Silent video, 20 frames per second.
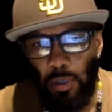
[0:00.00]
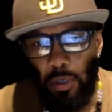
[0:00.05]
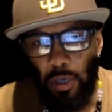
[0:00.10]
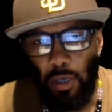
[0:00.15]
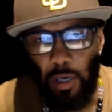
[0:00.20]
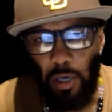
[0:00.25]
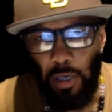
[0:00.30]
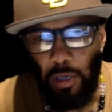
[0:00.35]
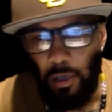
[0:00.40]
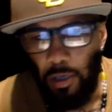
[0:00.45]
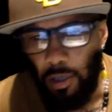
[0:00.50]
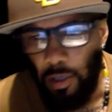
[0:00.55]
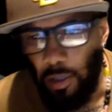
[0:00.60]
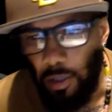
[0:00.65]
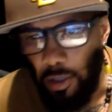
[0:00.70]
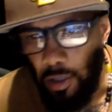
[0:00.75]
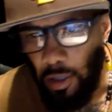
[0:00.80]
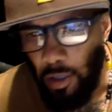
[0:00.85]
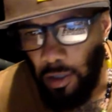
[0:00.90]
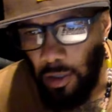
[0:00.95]
and
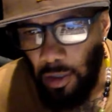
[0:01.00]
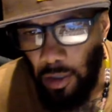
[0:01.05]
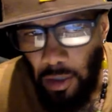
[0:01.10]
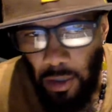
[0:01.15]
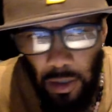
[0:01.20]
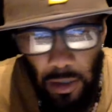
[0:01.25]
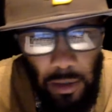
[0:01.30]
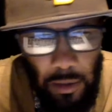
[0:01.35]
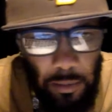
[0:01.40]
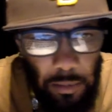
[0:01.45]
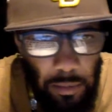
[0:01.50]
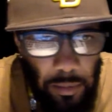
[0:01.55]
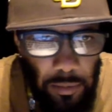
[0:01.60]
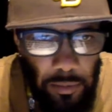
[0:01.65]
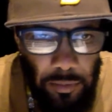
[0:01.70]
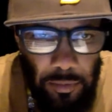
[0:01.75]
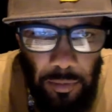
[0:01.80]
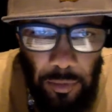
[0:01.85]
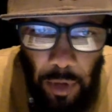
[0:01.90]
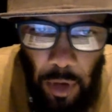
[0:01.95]
on
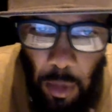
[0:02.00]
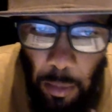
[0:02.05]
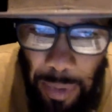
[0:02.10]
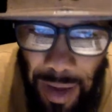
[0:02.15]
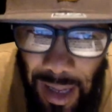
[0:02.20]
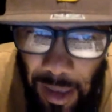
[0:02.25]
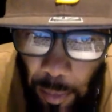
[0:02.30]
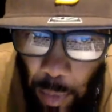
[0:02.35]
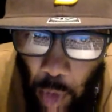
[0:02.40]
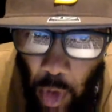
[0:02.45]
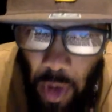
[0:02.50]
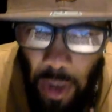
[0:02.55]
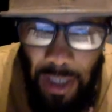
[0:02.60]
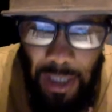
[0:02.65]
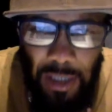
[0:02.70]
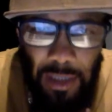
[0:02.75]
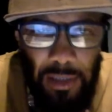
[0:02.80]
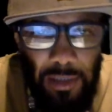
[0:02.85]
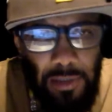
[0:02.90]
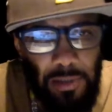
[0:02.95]

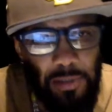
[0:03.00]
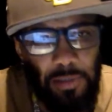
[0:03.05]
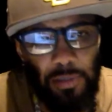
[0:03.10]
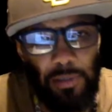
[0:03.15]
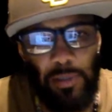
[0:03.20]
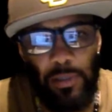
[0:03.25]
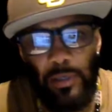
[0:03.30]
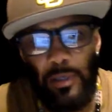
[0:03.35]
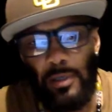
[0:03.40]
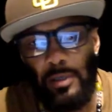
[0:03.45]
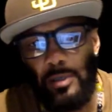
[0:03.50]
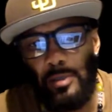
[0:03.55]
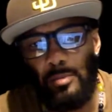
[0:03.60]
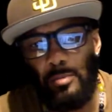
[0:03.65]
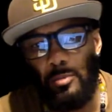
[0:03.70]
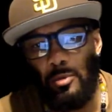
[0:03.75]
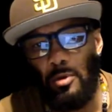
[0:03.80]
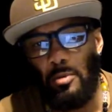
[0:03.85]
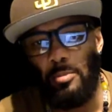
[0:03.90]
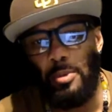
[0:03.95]
Balboa
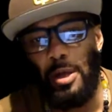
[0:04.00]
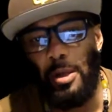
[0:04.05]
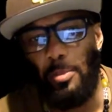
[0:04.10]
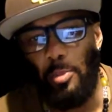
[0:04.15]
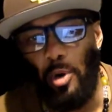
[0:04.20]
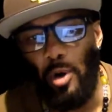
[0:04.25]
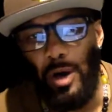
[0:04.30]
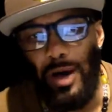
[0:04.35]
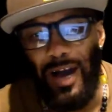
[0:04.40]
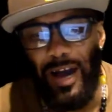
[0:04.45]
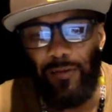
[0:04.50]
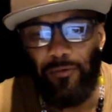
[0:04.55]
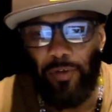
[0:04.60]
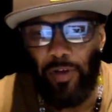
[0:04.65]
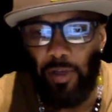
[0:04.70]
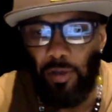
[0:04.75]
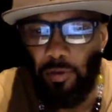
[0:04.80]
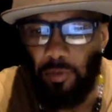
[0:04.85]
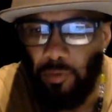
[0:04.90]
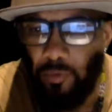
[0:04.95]

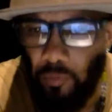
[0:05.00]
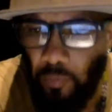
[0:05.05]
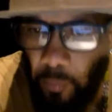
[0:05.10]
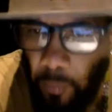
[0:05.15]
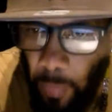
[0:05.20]
Avenue.